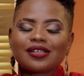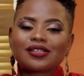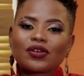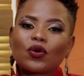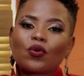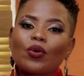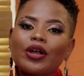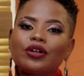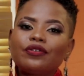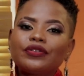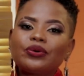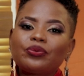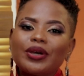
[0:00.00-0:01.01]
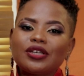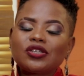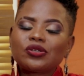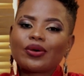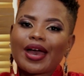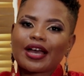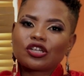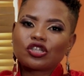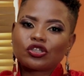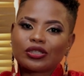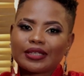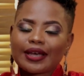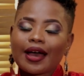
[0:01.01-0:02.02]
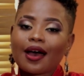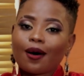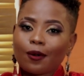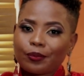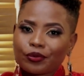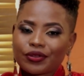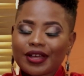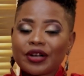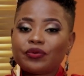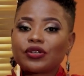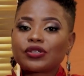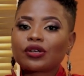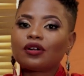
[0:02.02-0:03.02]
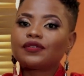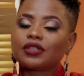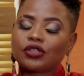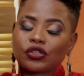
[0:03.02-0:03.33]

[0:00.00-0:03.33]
So, one of the ways to actually help with unresolved